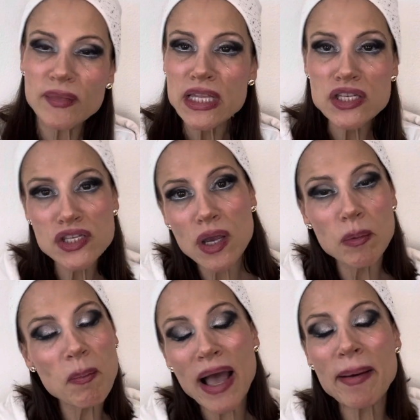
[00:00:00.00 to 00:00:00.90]
so, uh,
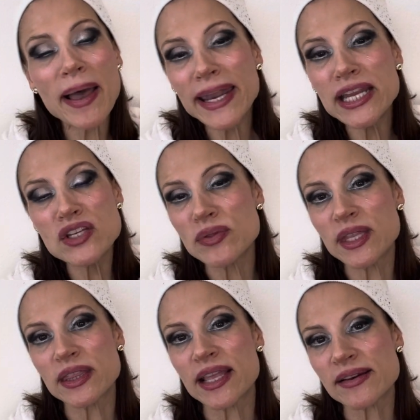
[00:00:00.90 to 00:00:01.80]
and I do
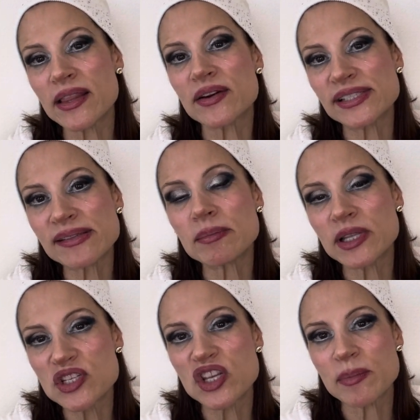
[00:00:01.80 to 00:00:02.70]
think that there's some
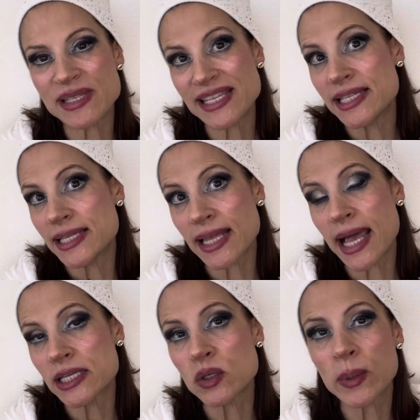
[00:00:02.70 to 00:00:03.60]
legitimacy to
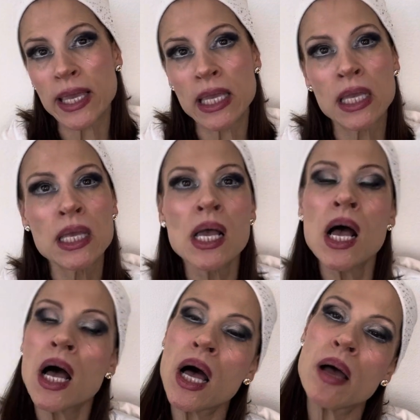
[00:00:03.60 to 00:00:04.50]
that, okay?
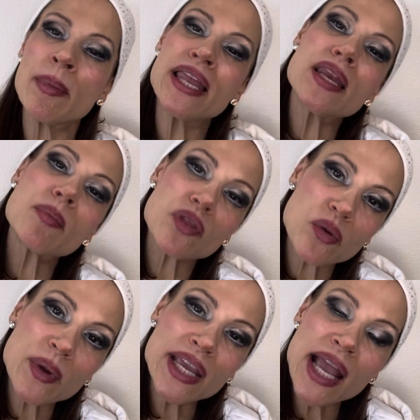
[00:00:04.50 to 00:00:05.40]
Um, and number
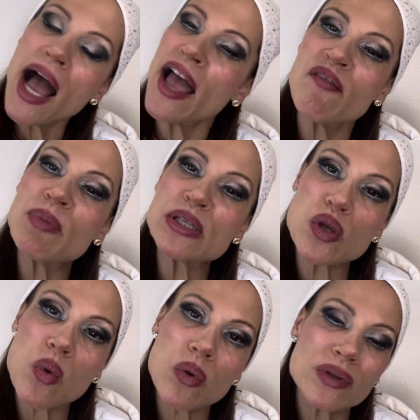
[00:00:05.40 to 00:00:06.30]
three, I've been
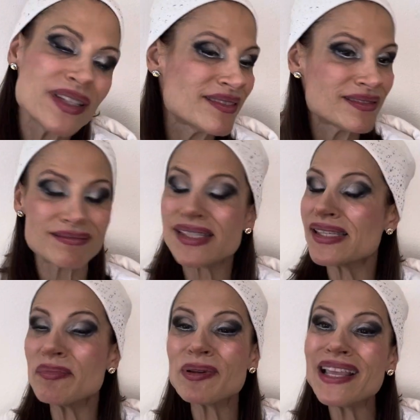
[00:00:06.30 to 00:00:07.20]
told
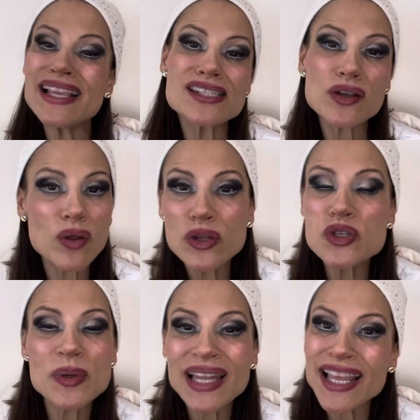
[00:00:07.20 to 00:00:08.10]
simply it's a
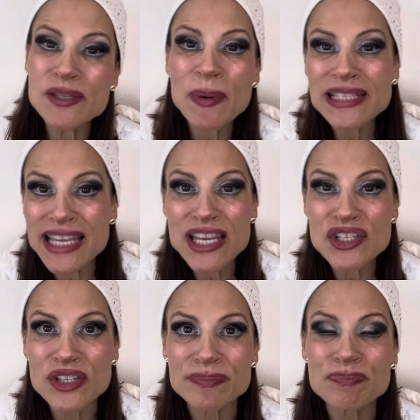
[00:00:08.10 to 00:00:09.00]
cultural
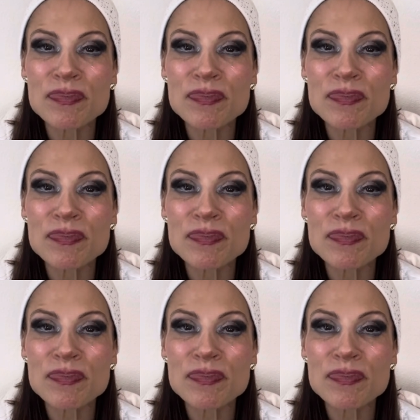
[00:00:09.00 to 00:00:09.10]
expectation.